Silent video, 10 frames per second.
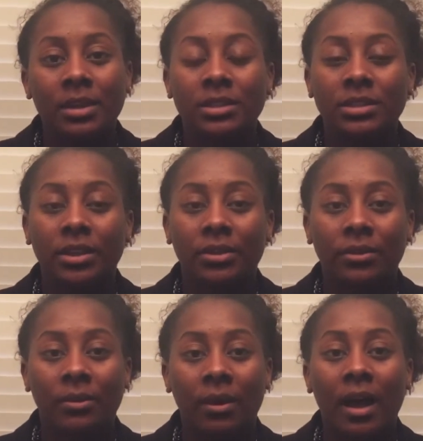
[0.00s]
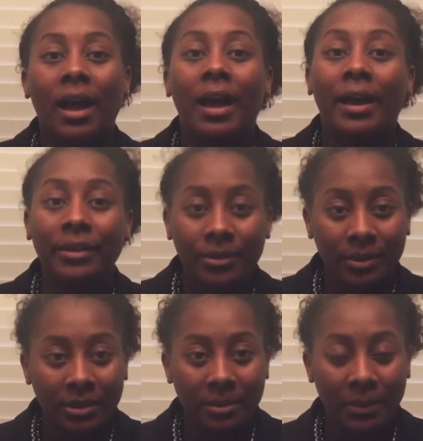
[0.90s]
So I go
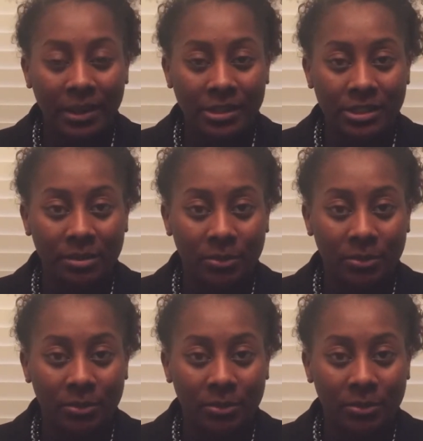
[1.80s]
get the patient